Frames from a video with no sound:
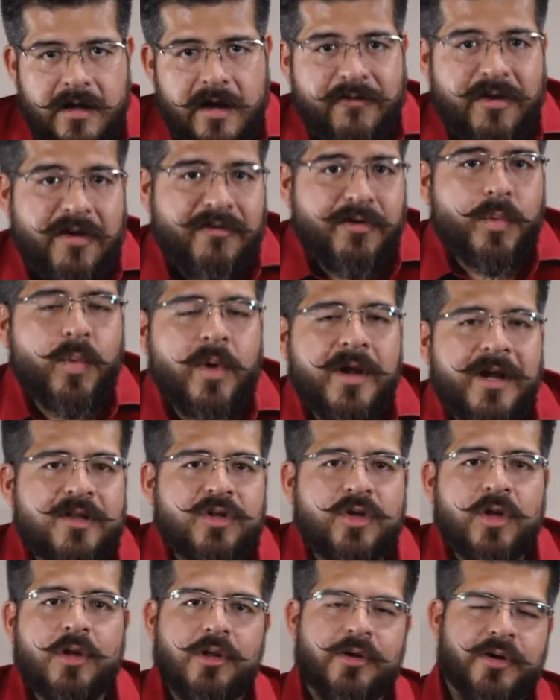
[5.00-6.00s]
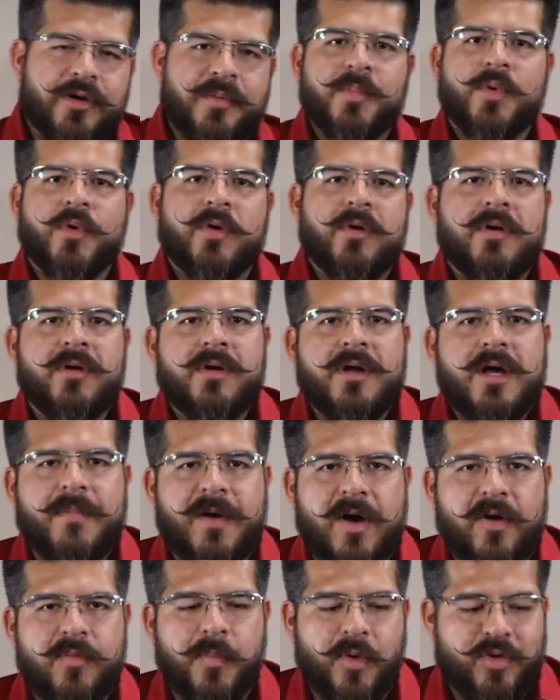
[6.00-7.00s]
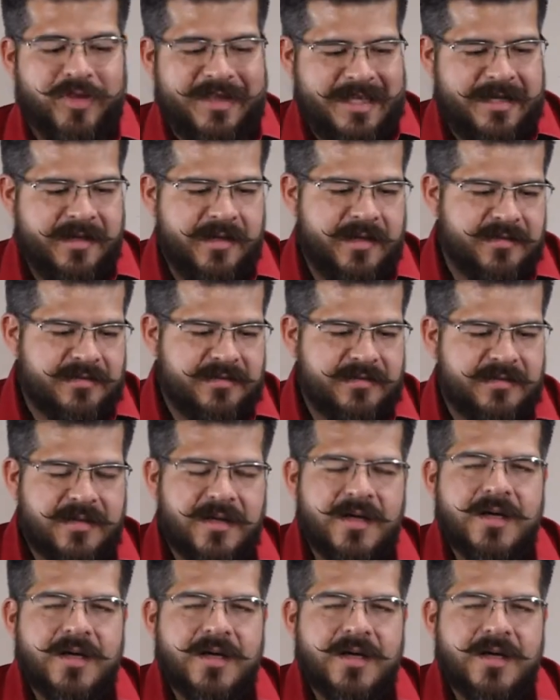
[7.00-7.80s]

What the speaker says: Have you ever wanted to learn more about botines?